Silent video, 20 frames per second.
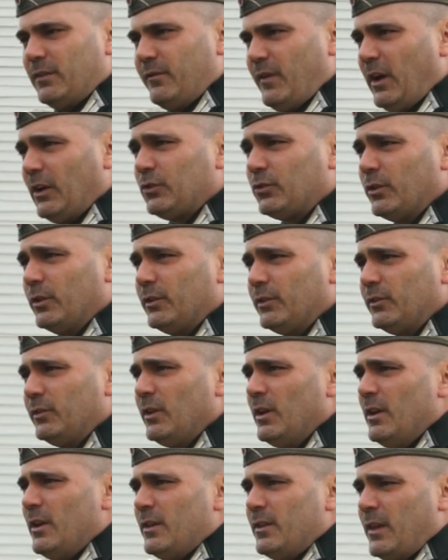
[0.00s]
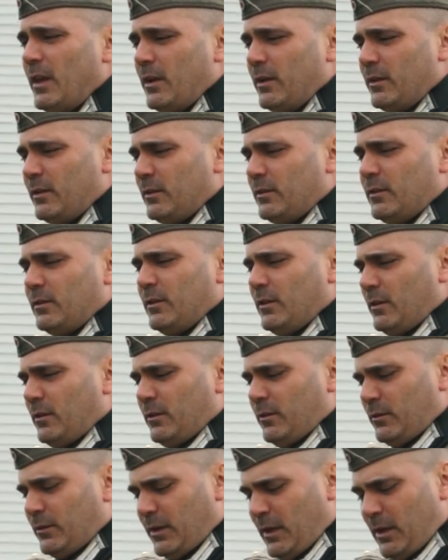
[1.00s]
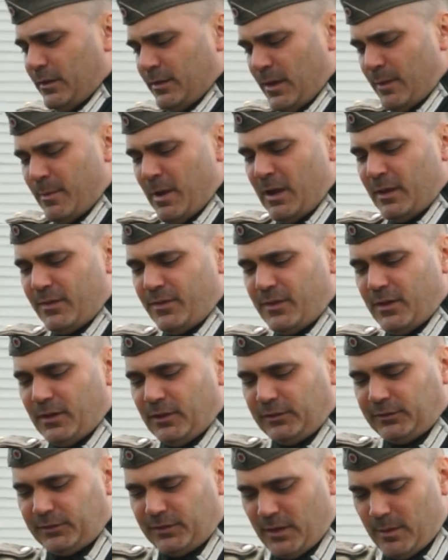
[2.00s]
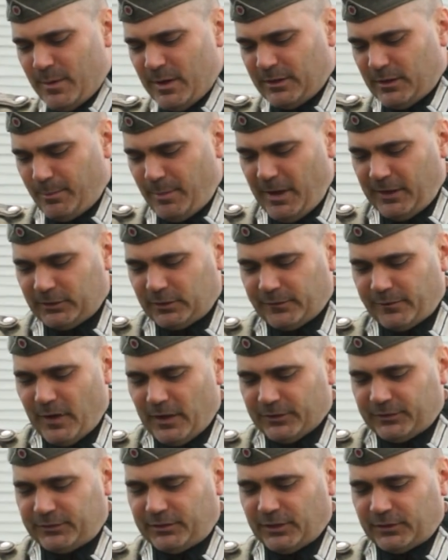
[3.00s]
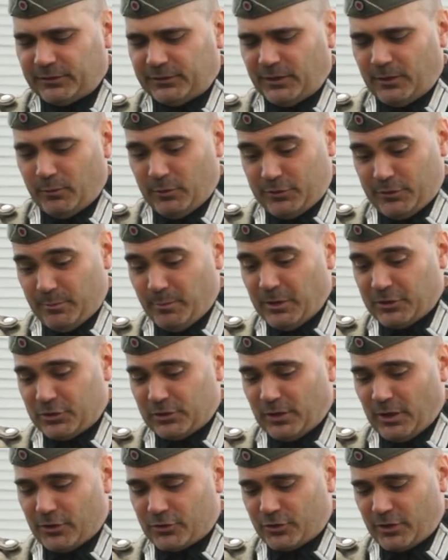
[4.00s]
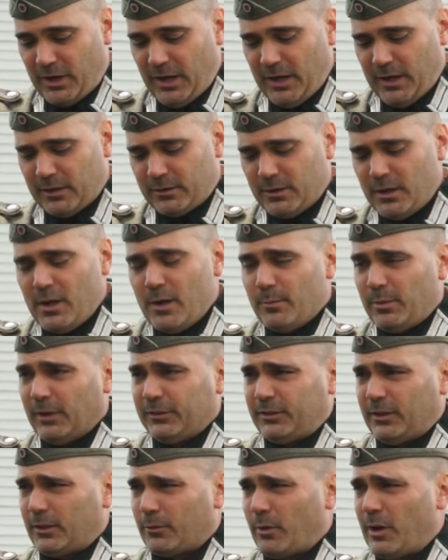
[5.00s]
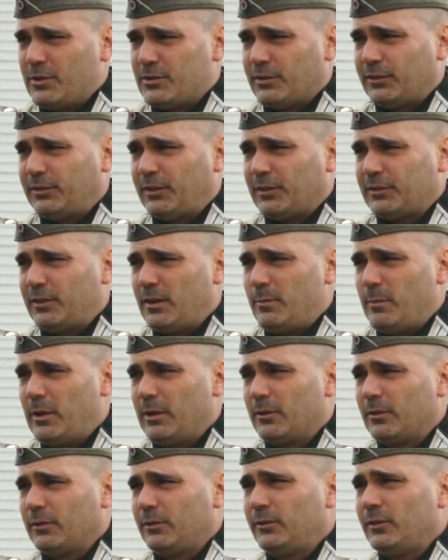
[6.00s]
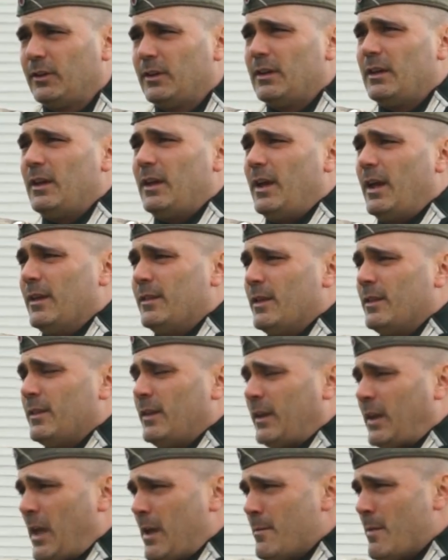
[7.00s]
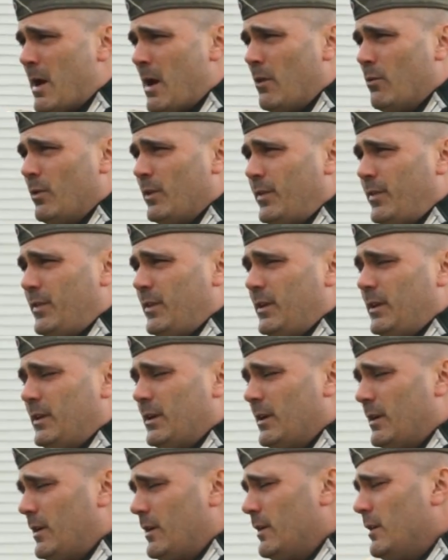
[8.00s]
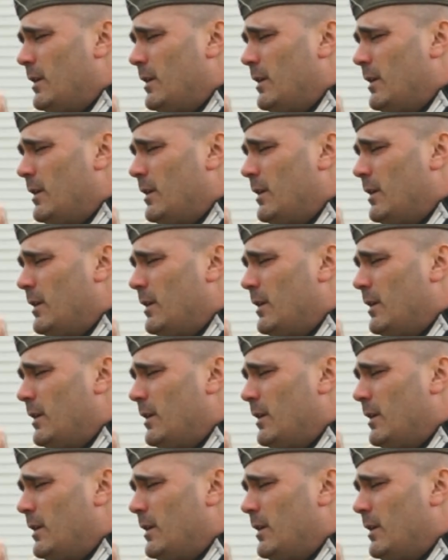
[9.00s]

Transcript: to veterans, they made this, they made the Panzerfaust 60, which a much larger head, plus it had a range of 60 meters. And then they came out with the,